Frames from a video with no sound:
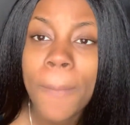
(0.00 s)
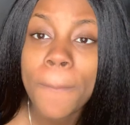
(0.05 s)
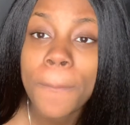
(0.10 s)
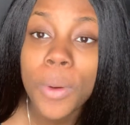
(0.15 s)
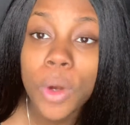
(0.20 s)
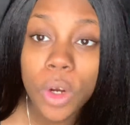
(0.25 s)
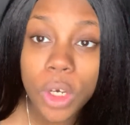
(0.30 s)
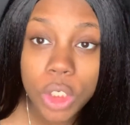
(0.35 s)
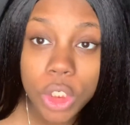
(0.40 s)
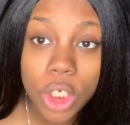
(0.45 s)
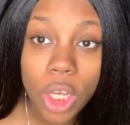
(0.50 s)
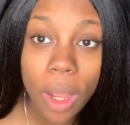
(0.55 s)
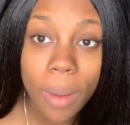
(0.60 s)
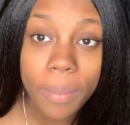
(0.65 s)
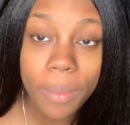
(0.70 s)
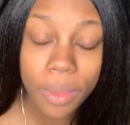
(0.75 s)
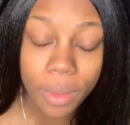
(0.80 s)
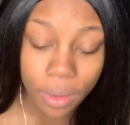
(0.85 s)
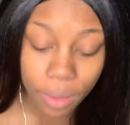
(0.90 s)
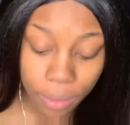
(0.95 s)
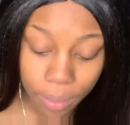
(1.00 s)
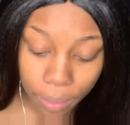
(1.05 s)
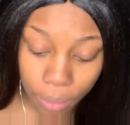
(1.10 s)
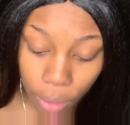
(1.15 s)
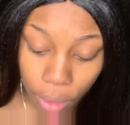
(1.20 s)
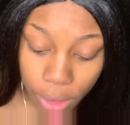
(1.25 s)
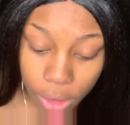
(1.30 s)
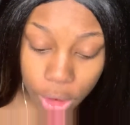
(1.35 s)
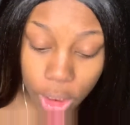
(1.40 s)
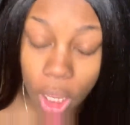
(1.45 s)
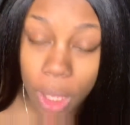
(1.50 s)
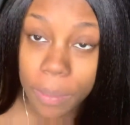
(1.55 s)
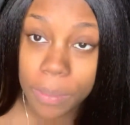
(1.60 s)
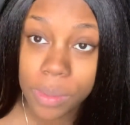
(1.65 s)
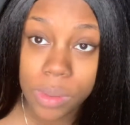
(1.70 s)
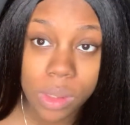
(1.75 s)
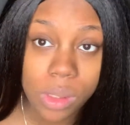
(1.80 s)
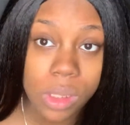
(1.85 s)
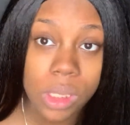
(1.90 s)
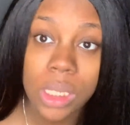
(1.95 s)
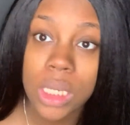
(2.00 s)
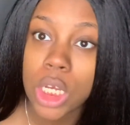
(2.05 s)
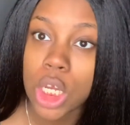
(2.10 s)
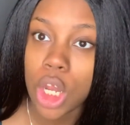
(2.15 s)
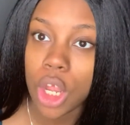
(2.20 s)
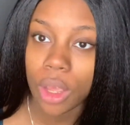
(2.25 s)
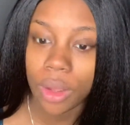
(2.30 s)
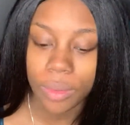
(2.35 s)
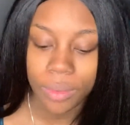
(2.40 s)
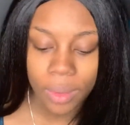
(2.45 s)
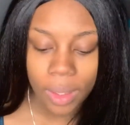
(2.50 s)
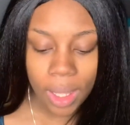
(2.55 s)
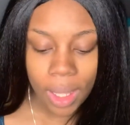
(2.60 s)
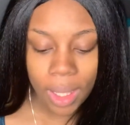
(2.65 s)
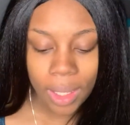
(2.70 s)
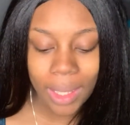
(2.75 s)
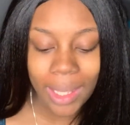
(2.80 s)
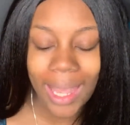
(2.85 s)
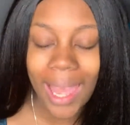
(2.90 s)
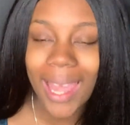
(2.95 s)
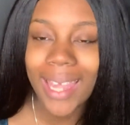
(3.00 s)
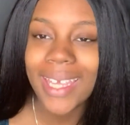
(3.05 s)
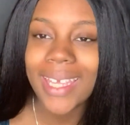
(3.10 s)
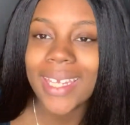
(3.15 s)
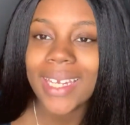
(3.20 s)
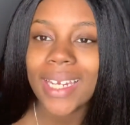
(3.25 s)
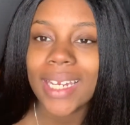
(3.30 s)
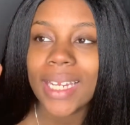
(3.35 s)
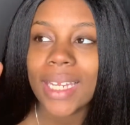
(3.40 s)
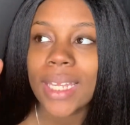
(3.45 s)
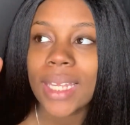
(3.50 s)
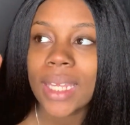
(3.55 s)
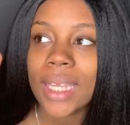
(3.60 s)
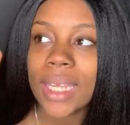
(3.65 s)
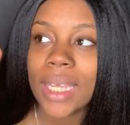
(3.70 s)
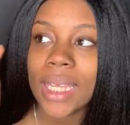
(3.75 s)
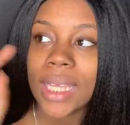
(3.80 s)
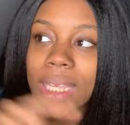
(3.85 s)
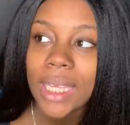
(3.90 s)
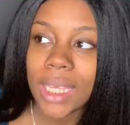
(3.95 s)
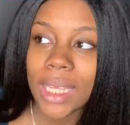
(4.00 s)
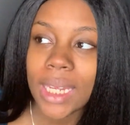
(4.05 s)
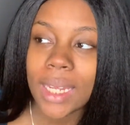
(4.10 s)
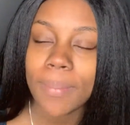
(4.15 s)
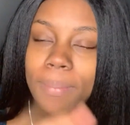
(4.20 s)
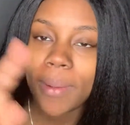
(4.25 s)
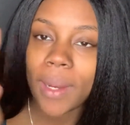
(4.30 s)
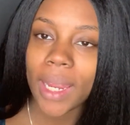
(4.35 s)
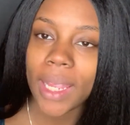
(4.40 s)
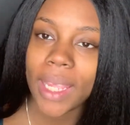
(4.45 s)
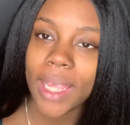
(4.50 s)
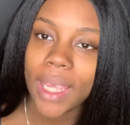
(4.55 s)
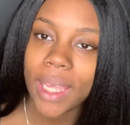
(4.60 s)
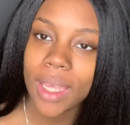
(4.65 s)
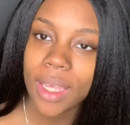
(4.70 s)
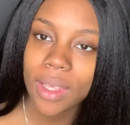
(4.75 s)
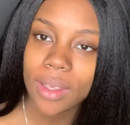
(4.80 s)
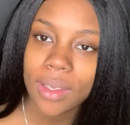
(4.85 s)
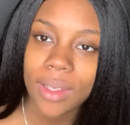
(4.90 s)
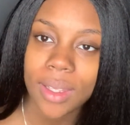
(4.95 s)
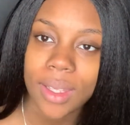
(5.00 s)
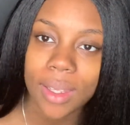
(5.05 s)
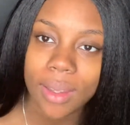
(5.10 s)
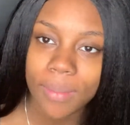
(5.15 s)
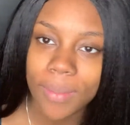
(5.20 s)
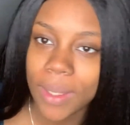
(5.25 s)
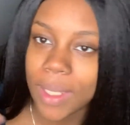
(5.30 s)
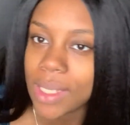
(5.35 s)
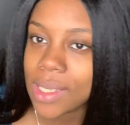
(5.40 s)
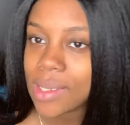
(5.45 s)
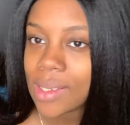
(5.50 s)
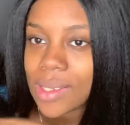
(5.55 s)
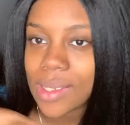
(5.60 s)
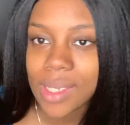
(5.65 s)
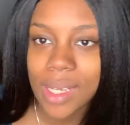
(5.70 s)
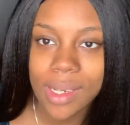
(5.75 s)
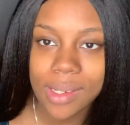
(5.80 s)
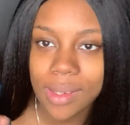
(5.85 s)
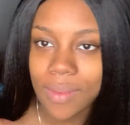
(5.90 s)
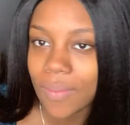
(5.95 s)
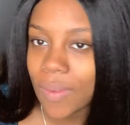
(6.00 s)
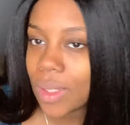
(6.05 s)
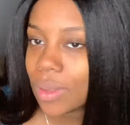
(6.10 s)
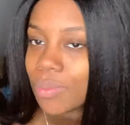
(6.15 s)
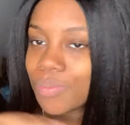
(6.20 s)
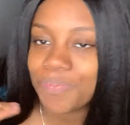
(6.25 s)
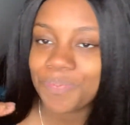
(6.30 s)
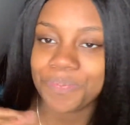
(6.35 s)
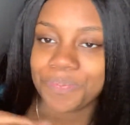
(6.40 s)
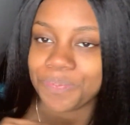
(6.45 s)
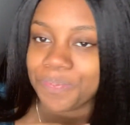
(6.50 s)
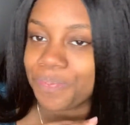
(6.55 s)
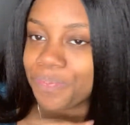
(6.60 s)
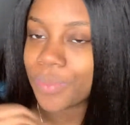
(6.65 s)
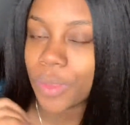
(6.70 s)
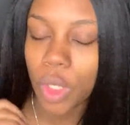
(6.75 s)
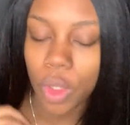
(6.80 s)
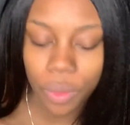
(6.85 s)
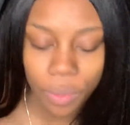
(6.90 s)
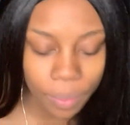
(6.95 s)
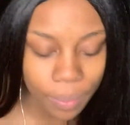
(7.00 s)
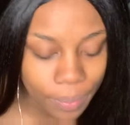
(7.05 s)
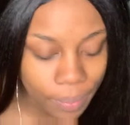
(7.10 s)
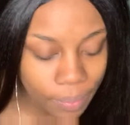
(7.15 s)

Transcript: Pork chop though. Pork chops? No. Like, I can eat it, but I can't cook it because the scent of it, no.